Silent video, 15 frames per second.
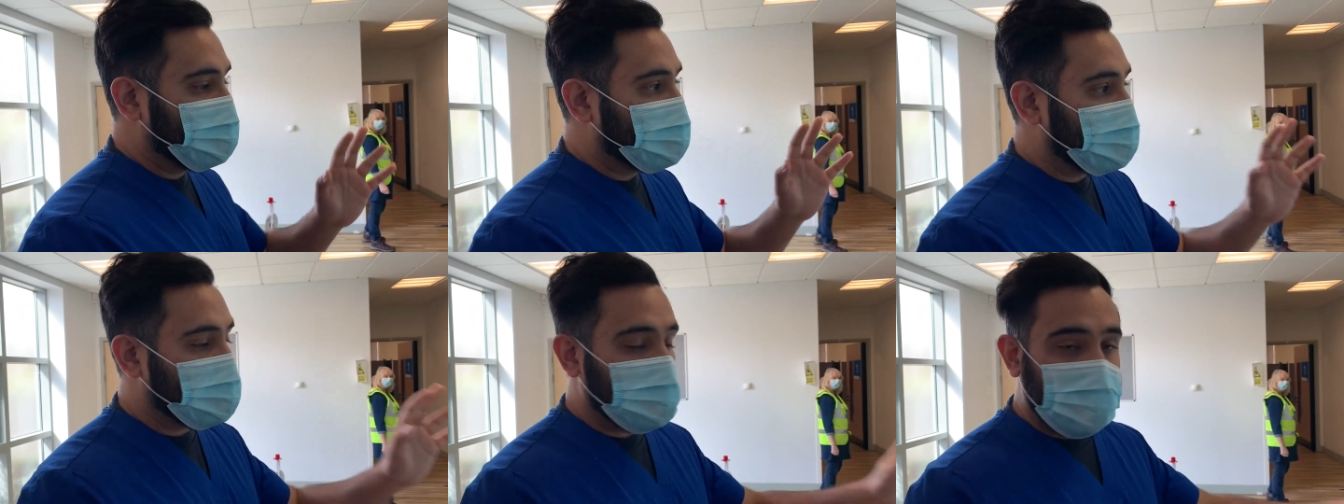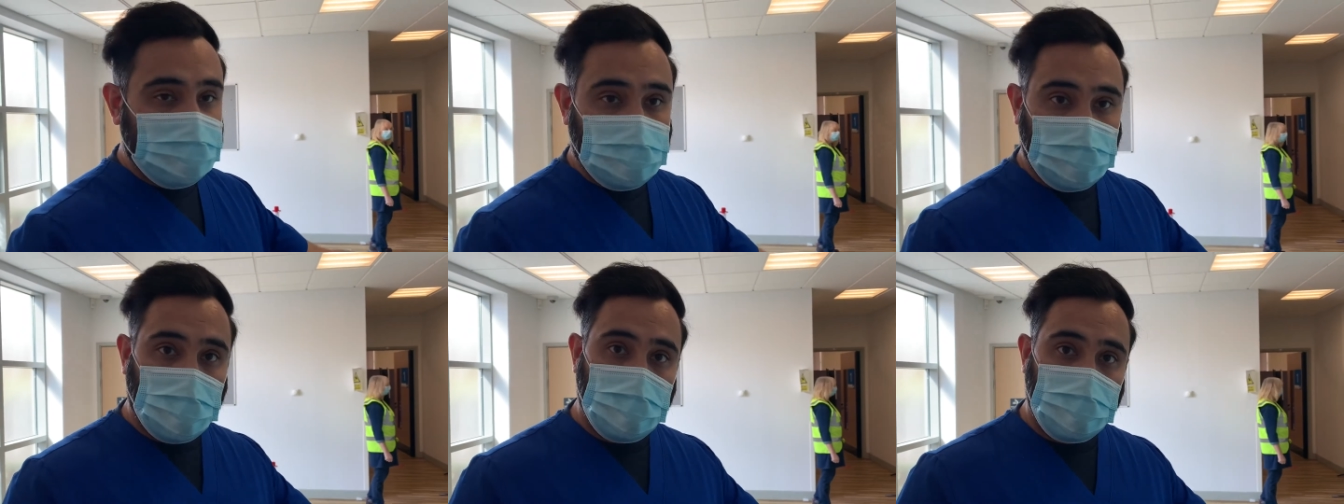got a
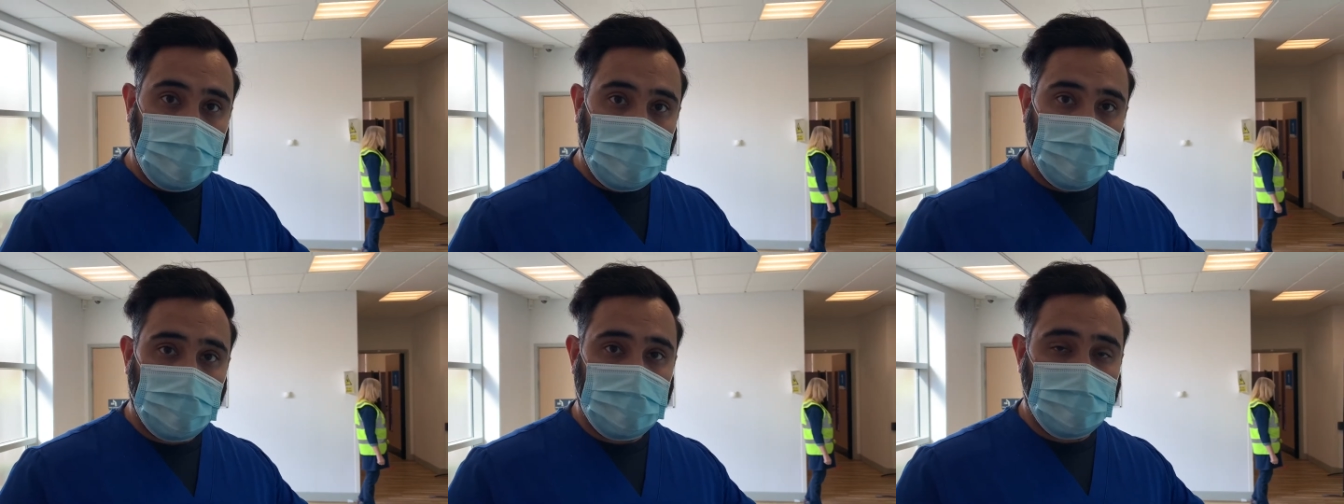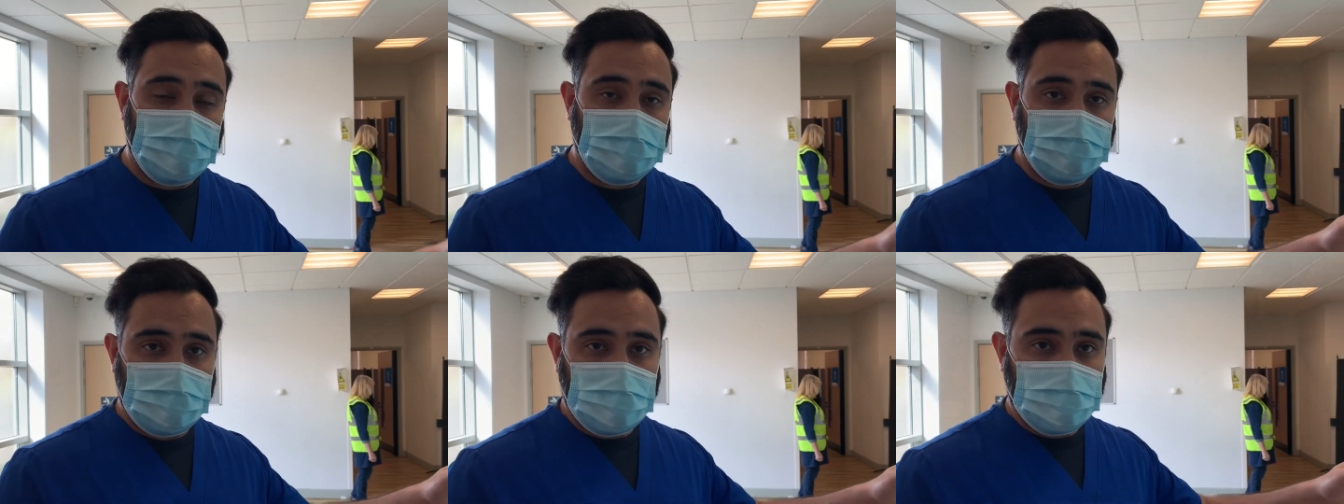mask on, which
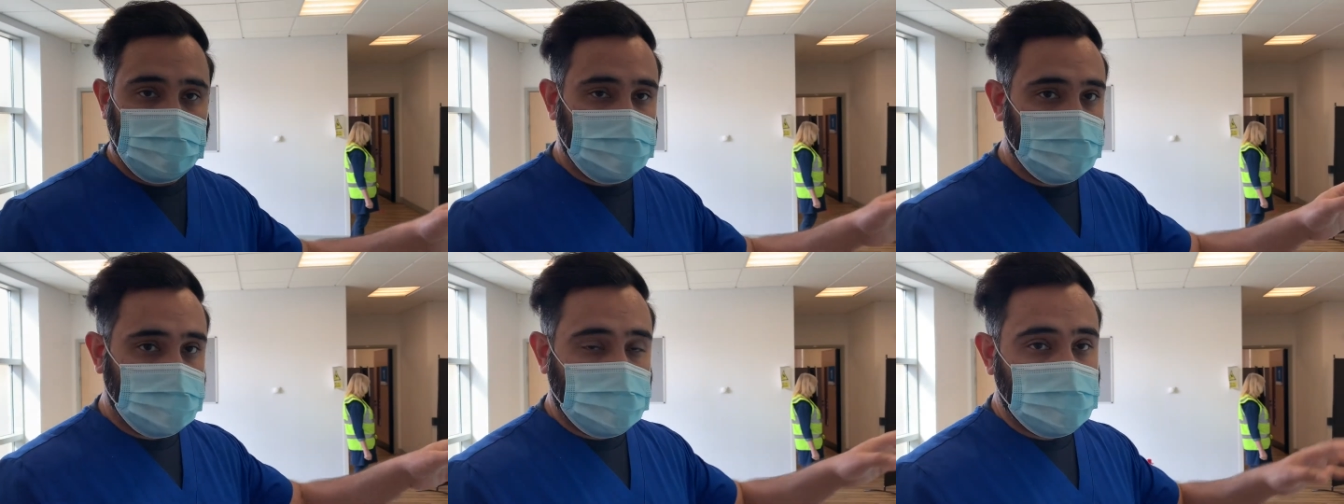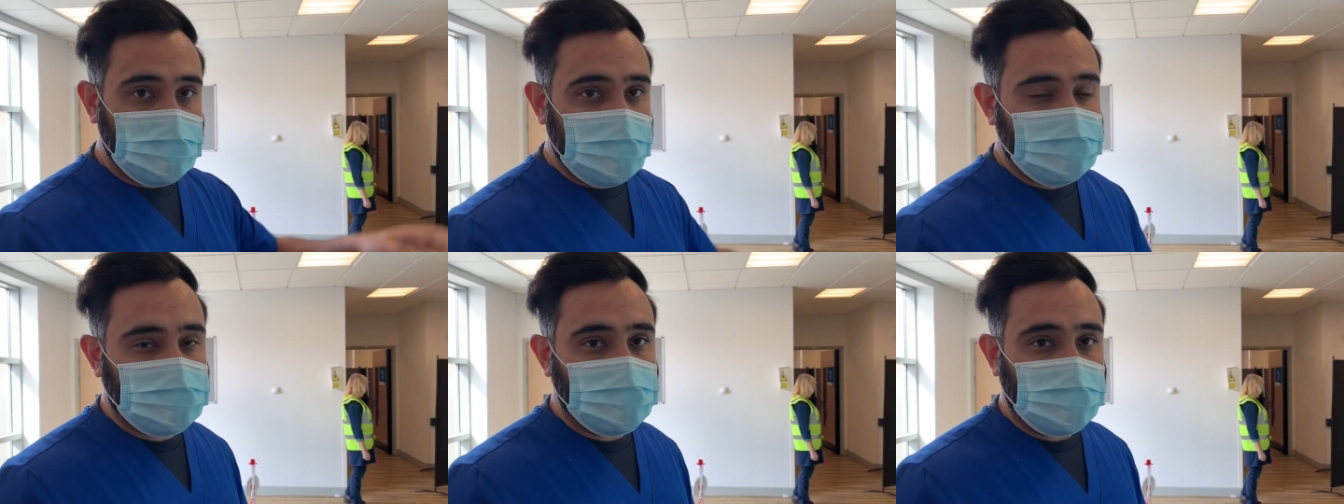is a surgical
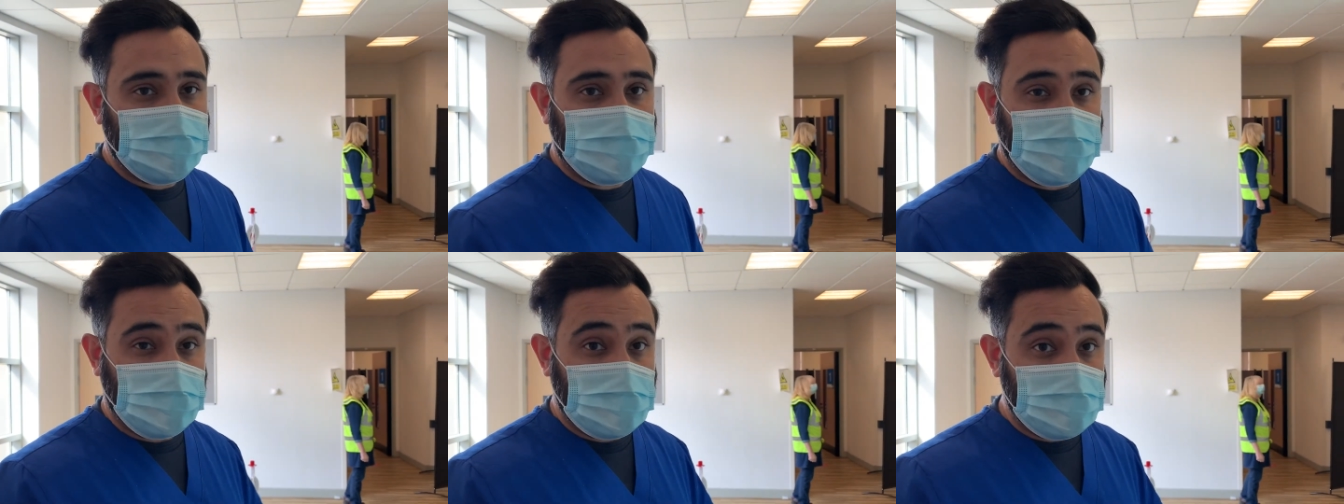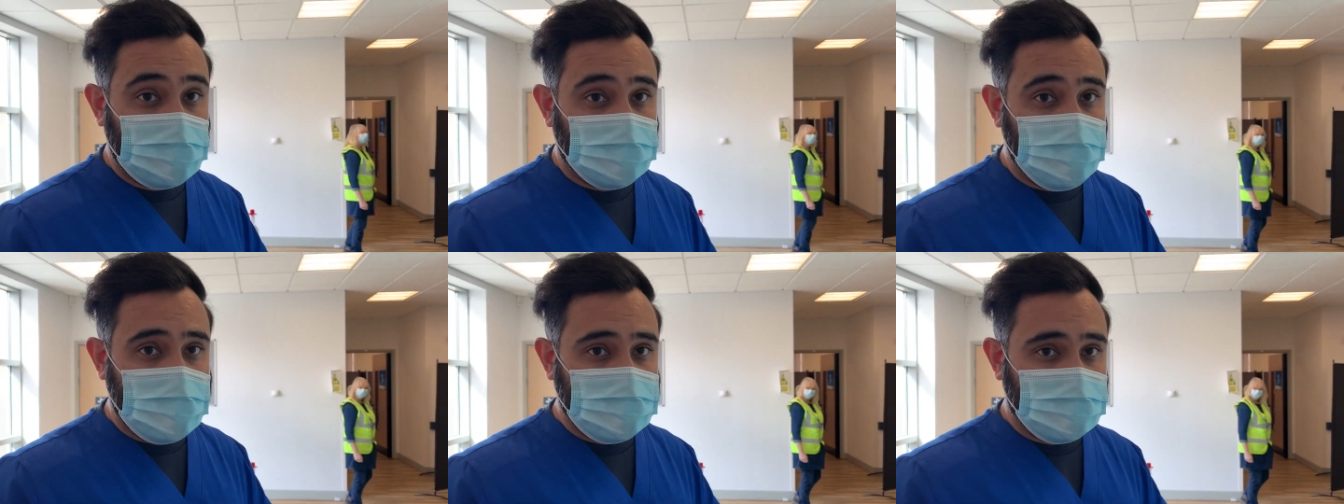mask rather than a cloth
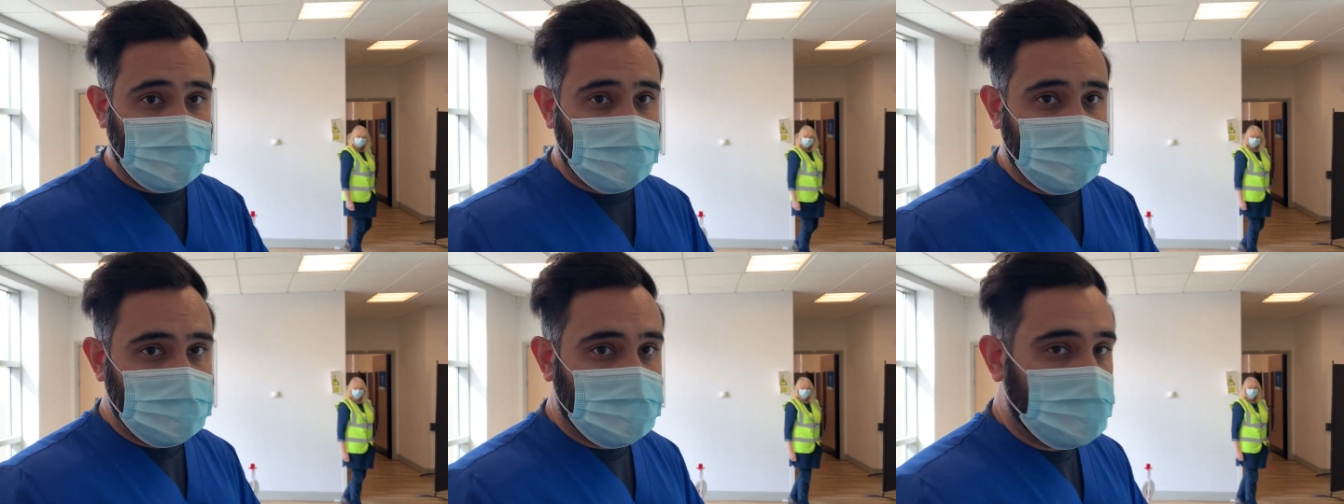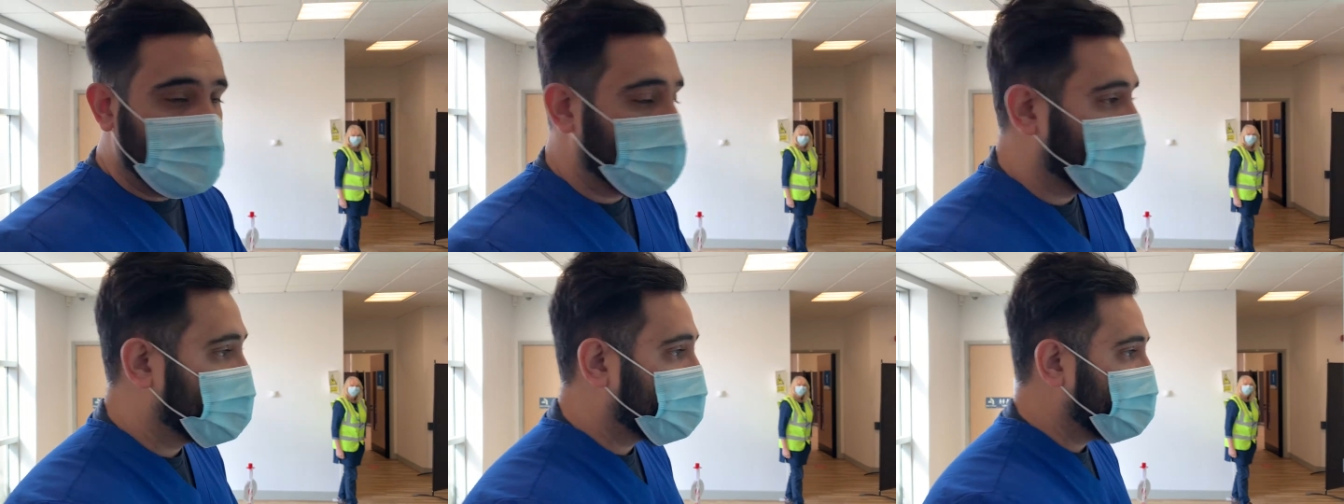mask on.
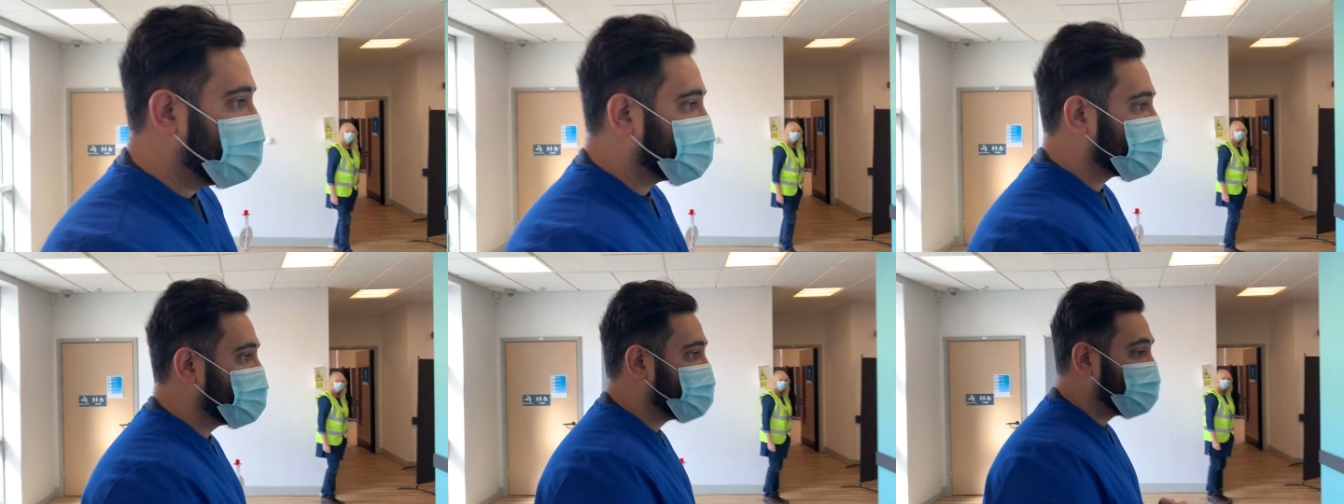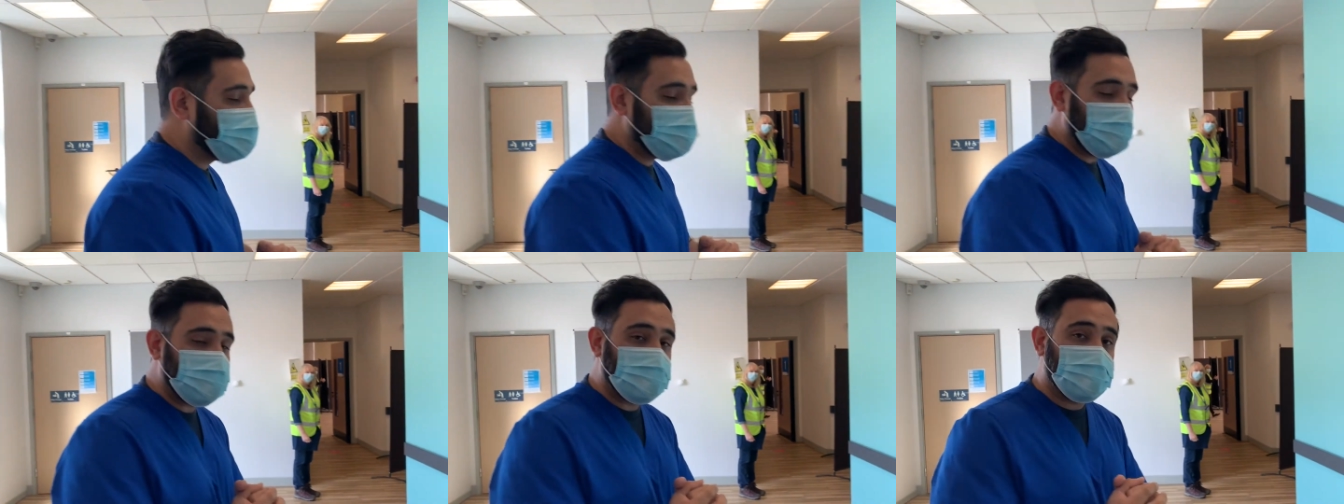Okay, so you're
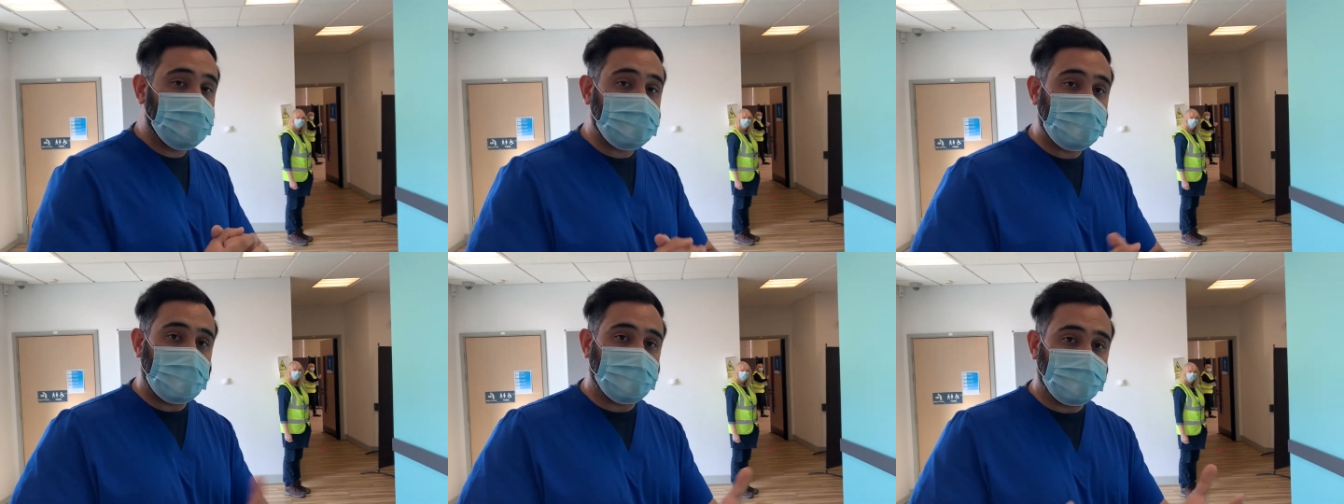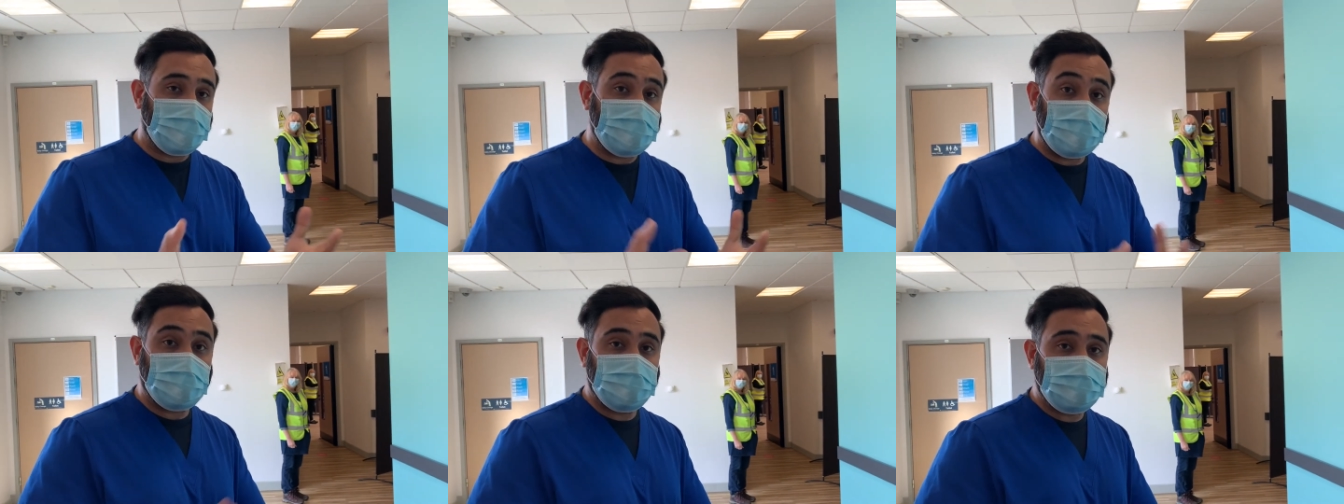protecting yourself and
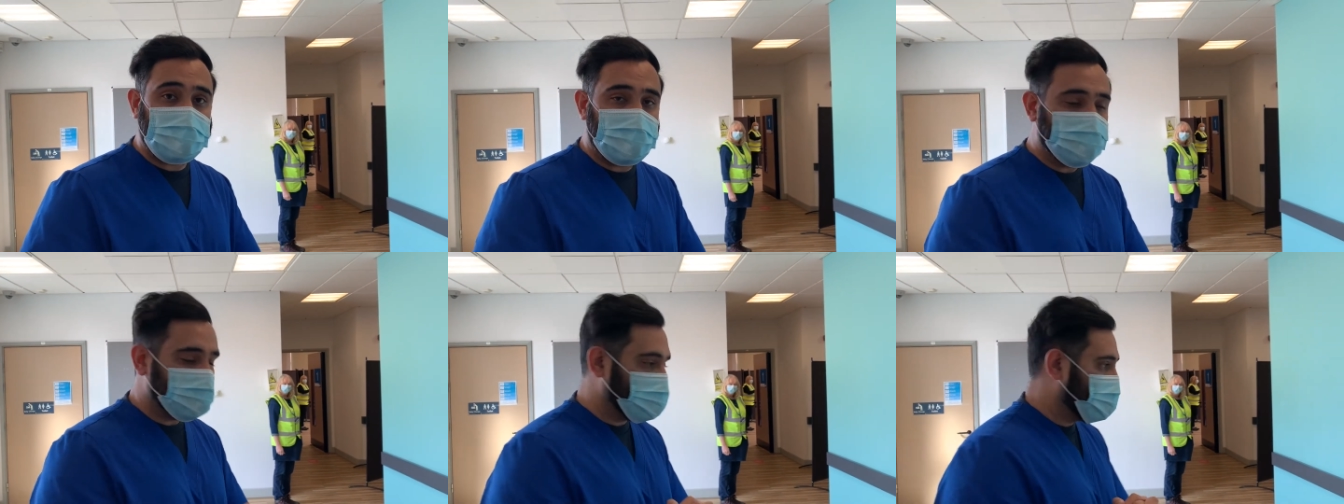our staff.